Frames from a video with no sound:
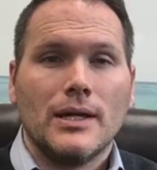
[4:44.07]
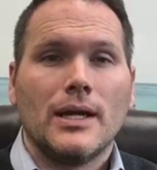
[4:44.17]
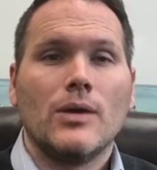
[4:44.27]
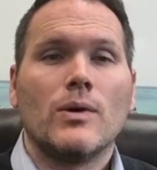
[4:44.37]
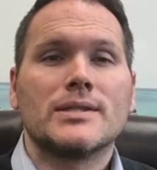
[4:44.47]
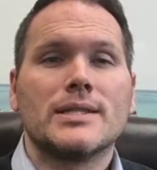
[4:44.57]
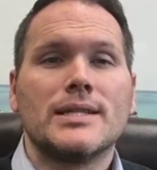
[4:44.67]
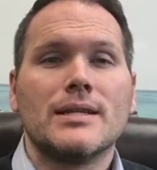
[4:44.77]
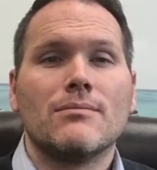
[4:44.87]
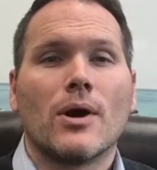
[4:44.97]
He wants to
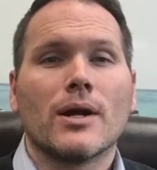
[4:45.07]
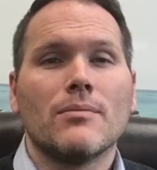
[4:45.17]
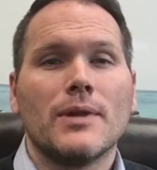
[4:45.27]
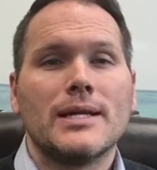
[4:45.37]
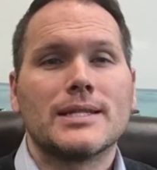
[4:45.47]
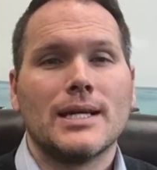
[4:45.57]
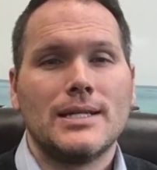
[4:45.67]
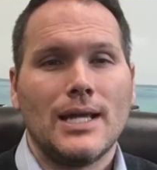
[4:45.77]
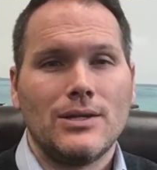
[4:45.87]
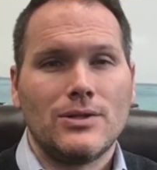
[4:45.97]
see the marketplace
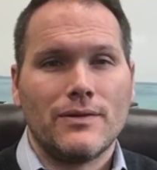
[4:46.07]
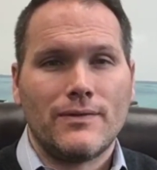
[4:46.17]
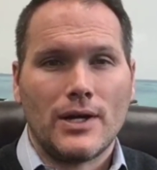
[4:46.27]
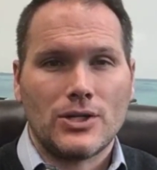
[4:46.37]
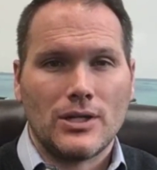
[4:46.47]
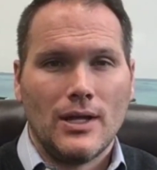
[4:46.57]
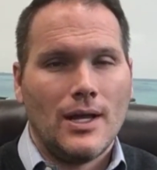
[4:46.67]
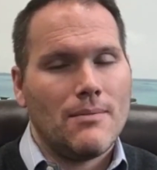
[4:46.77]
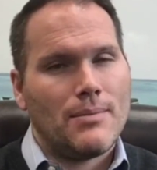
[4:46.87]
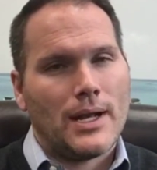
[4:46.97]
continue to function,
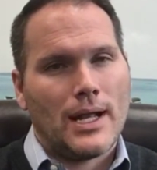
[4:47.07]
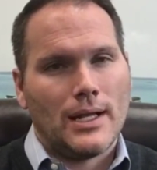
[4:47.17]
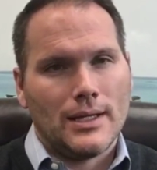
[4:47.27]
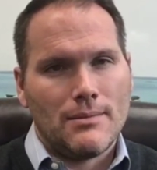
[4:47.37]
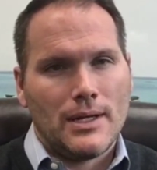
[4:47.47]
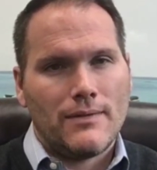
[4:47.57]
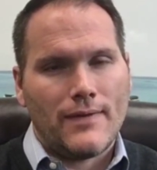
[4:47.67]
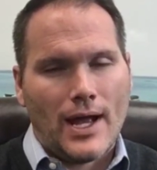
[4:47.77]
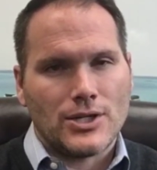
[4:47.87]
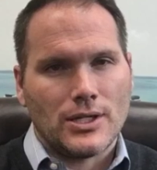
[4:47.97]
but in a limited
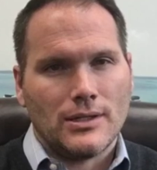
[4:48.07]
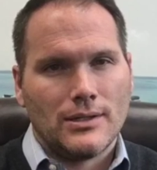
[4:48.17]
fashion.